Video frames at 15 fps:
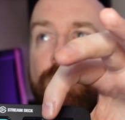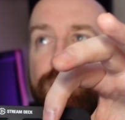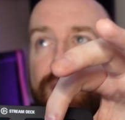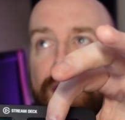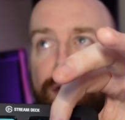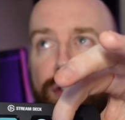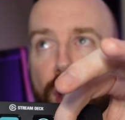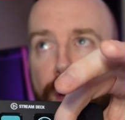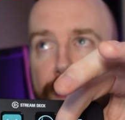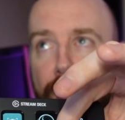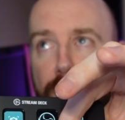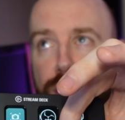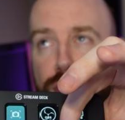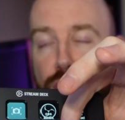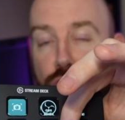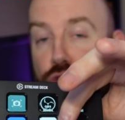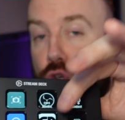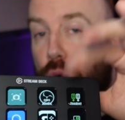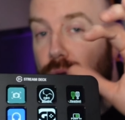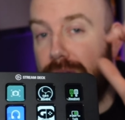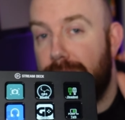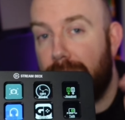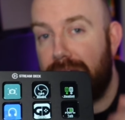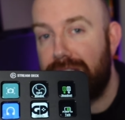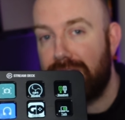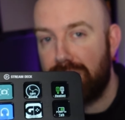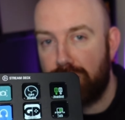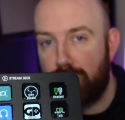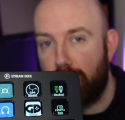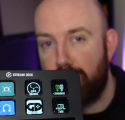Then I've got a button to join my
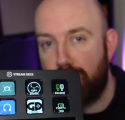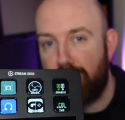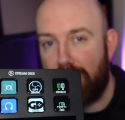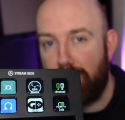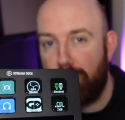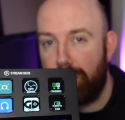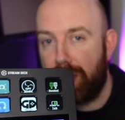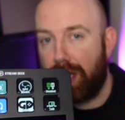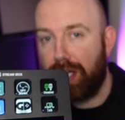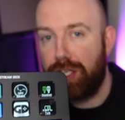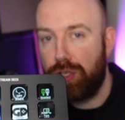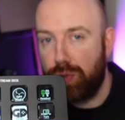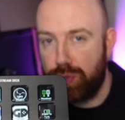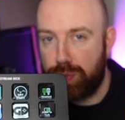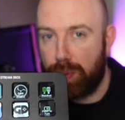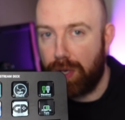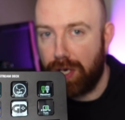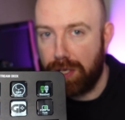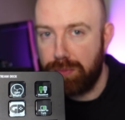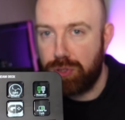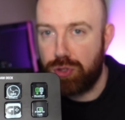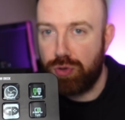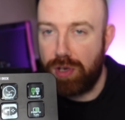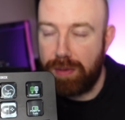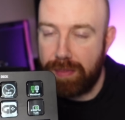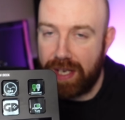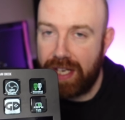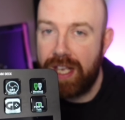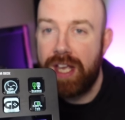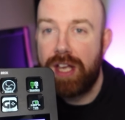Discord channel that I use while I'm
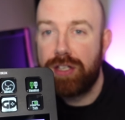streaming.